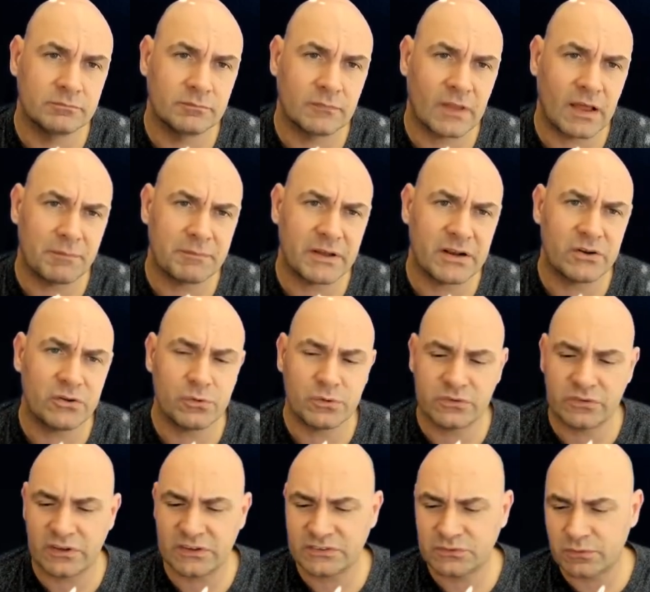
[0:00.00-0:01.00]
I'm going to do a
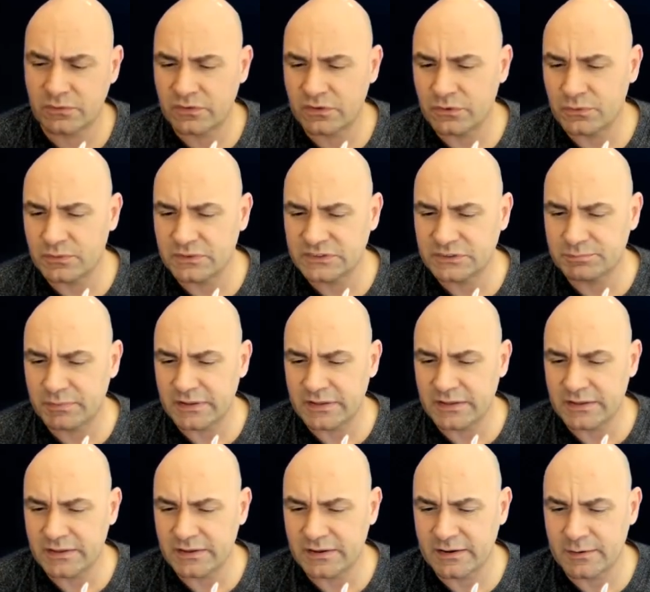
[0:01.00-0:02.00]
test with a
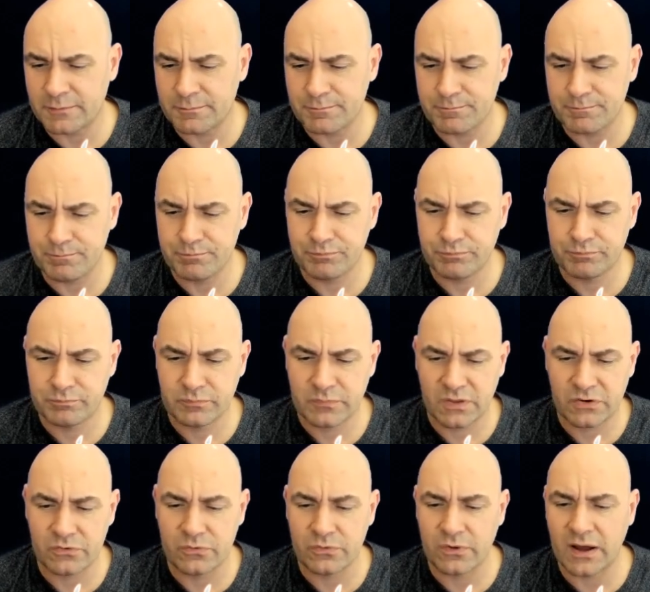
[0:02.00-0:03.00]
USB
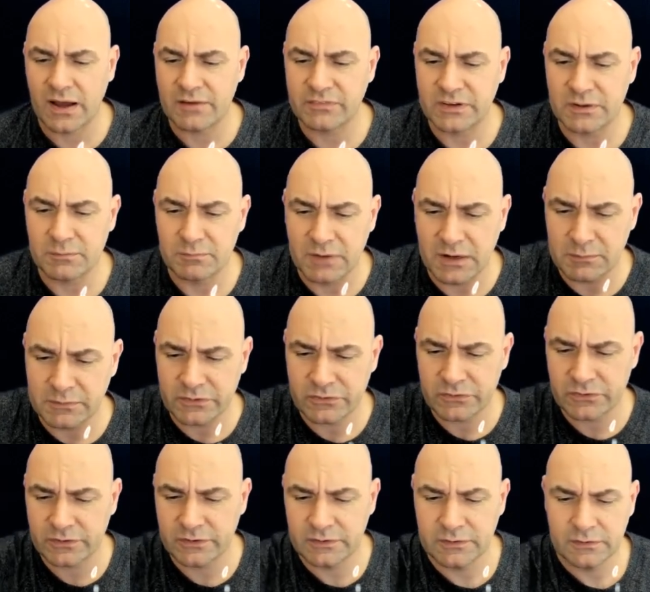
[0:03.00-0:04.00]
drive in a moment
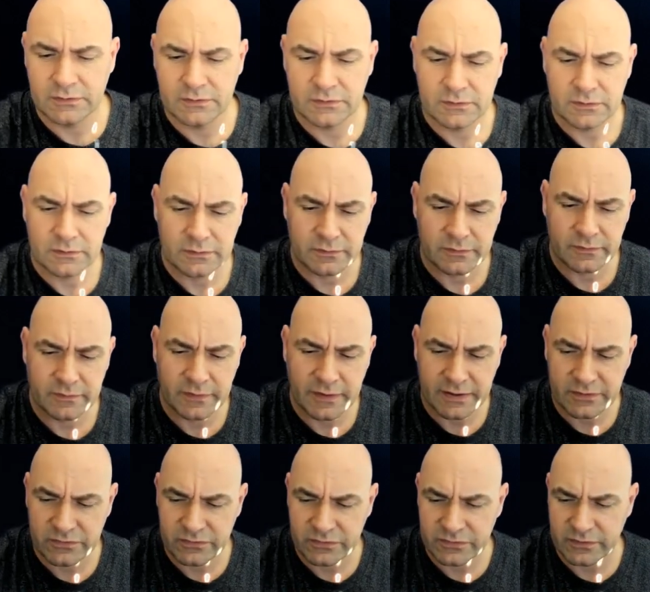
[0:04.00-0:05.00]

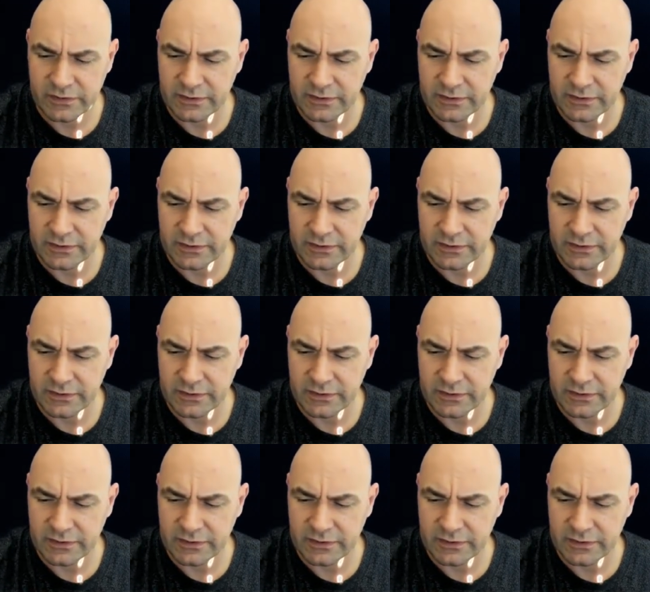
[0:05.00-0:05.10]
that